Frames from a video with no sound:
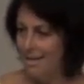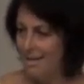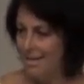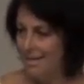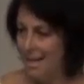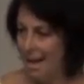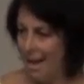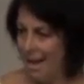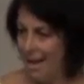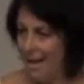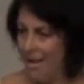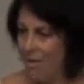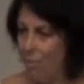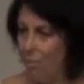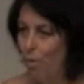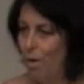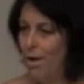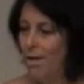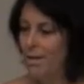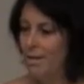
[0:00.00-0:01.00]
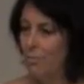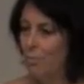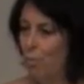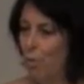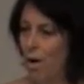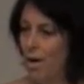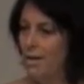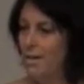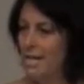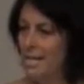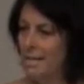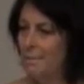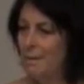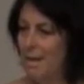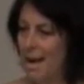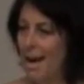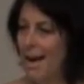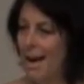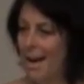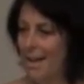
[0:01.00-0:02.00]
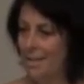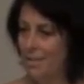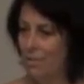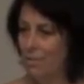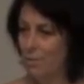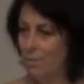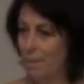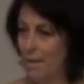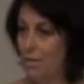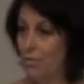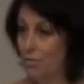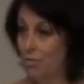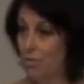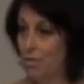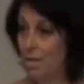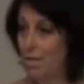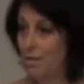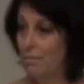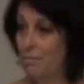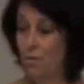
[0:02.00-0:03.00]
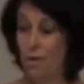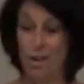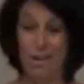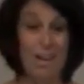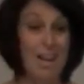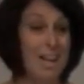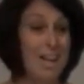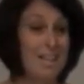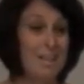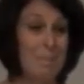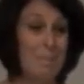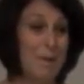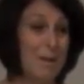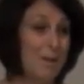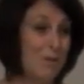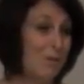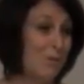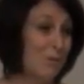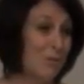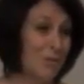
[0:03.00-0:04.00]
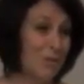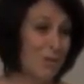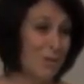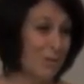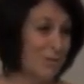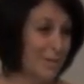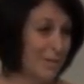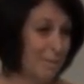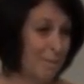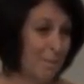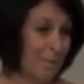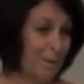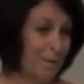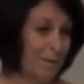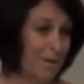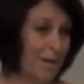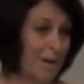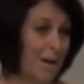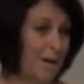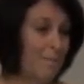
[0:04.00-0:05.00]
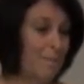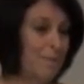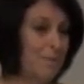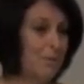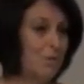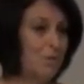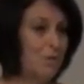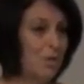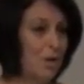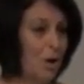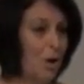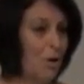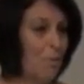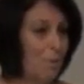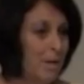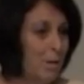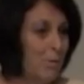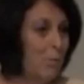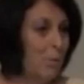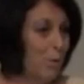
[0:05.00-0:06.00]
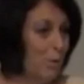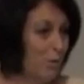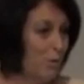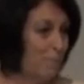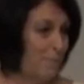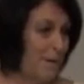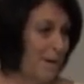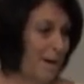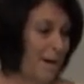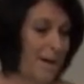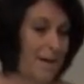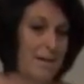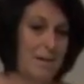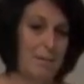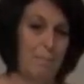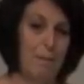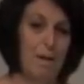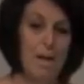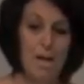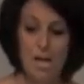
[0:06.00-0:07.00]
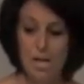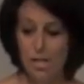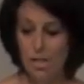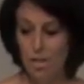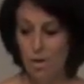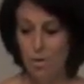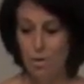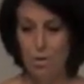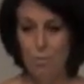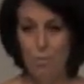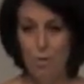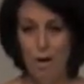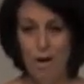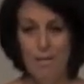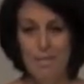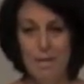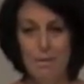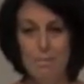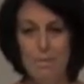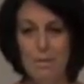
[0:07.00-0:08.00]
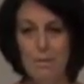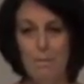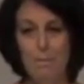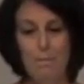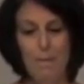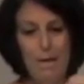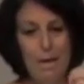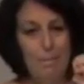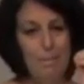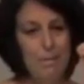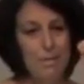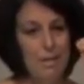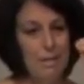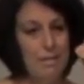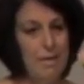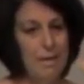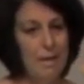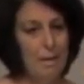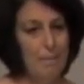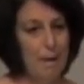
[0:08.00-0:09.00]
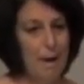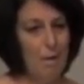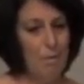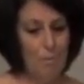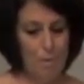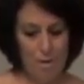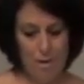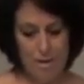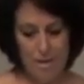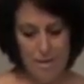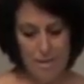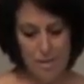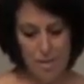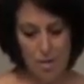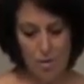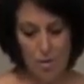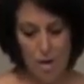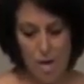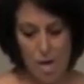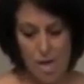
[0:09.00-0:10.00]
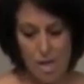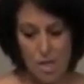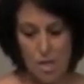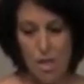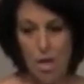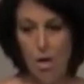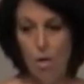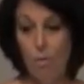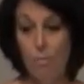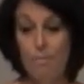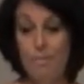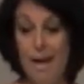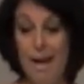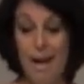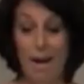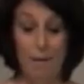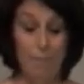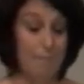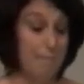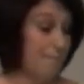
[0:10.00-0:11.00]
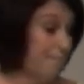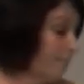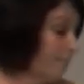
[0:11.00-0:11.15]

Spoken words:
say. What is behind those pictures that you've drawn? The pictures are so simple, but there's so many words behind them. So you want them to be able to think about what it is. So now,